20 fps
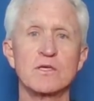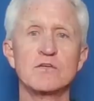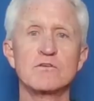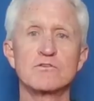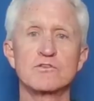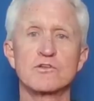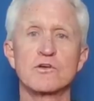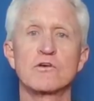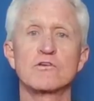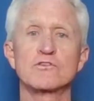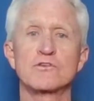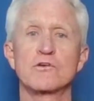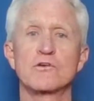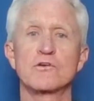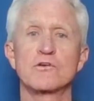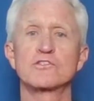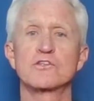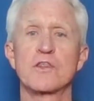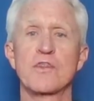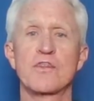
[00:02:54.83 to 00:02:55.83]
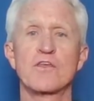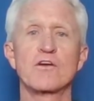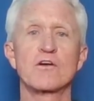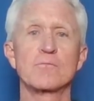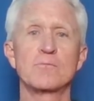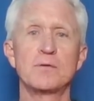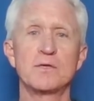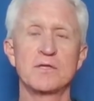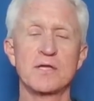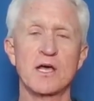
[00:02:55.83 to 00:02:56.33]
we use ozone
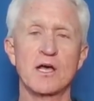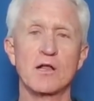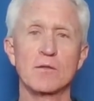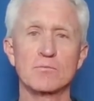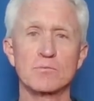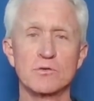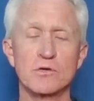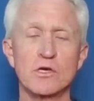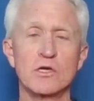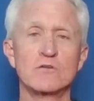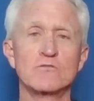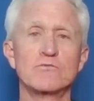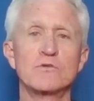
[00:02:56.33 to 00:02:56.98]
therapy to help